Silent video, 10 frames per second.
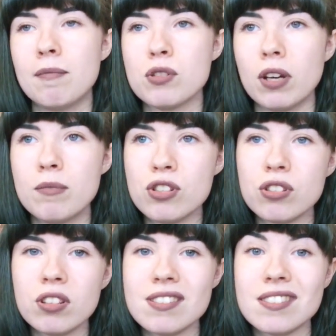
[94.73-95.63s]
So I'm
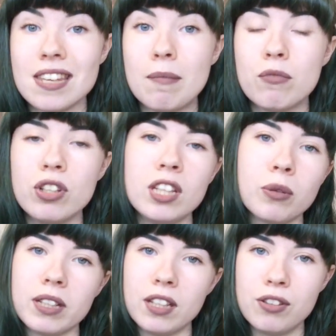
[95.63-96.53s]
just going to skim really
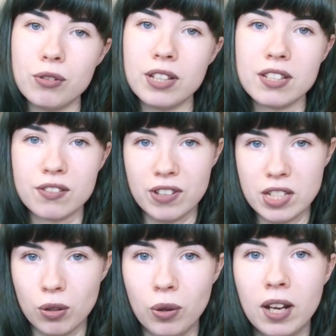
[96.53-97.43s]
quickly through it in this
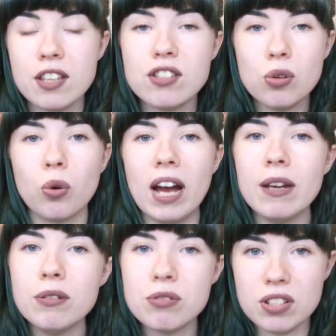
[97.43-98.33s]
video. So how
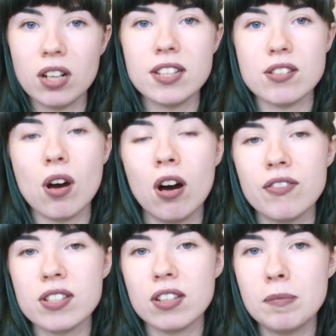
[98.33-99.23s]
you start this
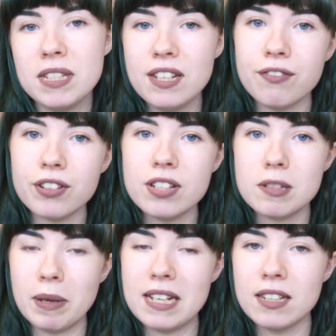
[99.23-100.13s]
off is going to be different
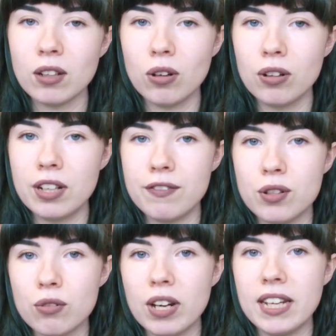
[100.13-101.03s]
depending on if
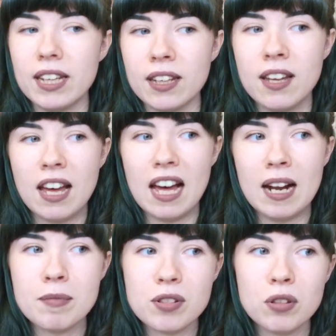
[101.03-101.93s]
you're writing an
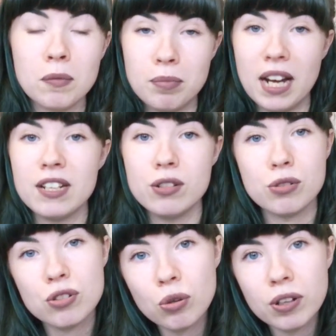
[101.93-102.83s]
absolute brand new
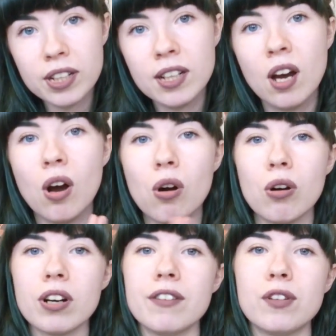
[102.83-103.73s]
story
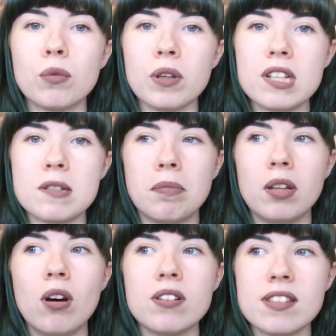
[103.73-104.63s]
or if you're wanting to
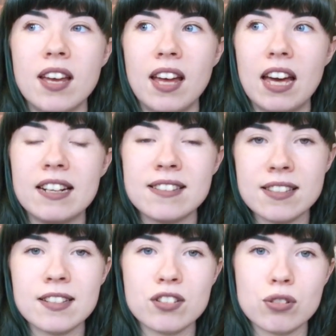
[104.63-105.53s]
plot an
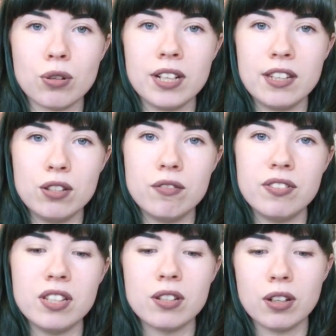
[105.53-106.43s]
existing story that you've
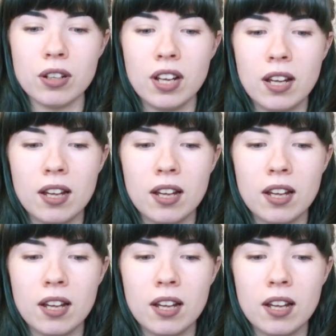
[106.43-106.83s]
either